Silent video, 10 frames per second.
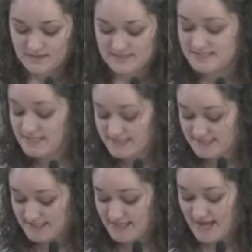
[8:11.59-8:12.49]

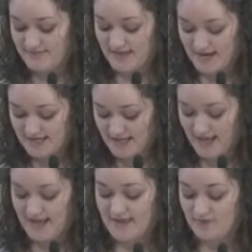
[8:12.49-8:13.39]
CDC and the
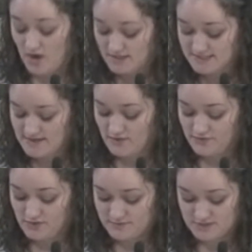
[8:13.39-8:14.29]
ADA and the Austin Health
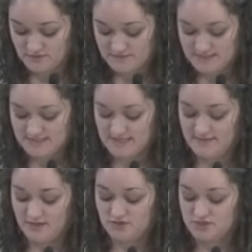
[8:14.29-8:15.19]
and Human Services
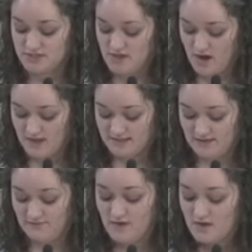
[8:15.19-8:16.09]
said that you should not
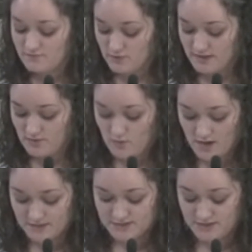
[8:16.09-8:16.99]
give fluoridated
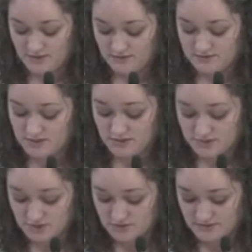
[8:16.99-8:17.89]
water to your
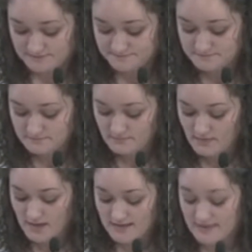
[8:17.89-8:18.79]
children.
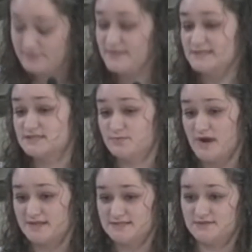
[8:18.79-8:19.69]
And this
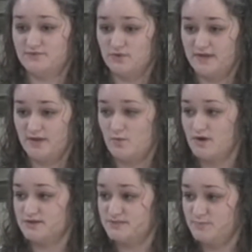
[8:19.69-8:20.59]
practice of fluoridating
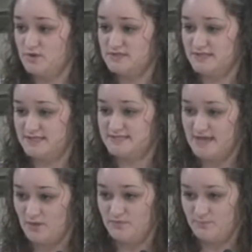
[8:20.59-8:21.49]
water supposedly is to
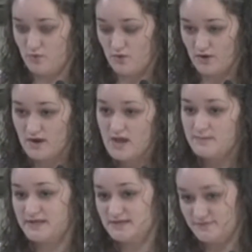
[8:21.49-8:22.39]
help the poor
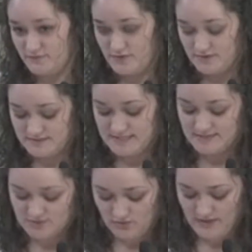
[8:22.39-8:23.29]
because for their
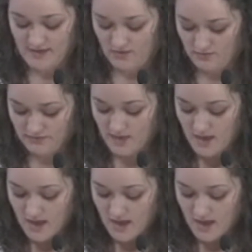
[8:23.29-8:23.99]
dental health.